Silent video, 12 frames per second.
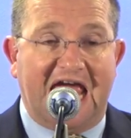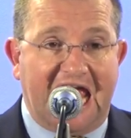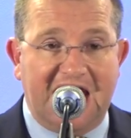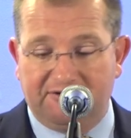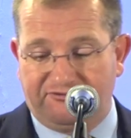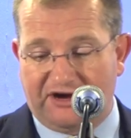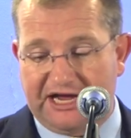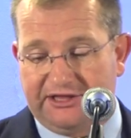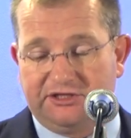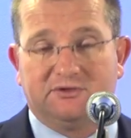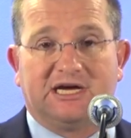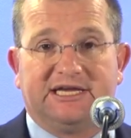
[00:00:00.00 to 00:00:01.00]
and via
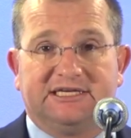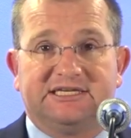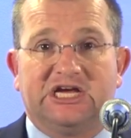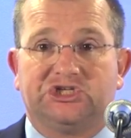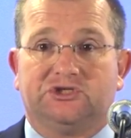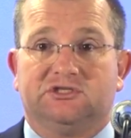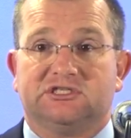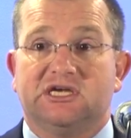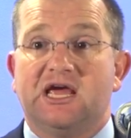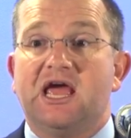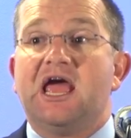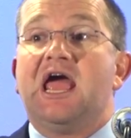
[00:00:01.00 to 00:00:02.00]
the United Nations.
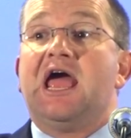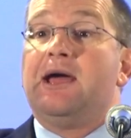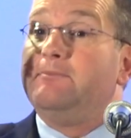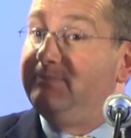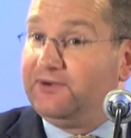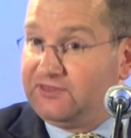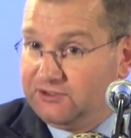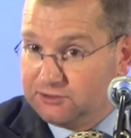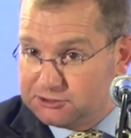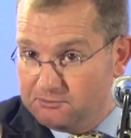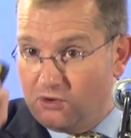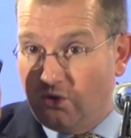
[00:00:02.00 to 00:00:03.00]
But
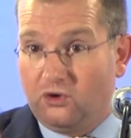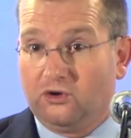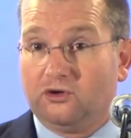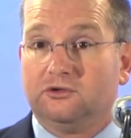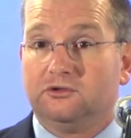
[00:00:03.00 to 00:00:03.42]
there's more.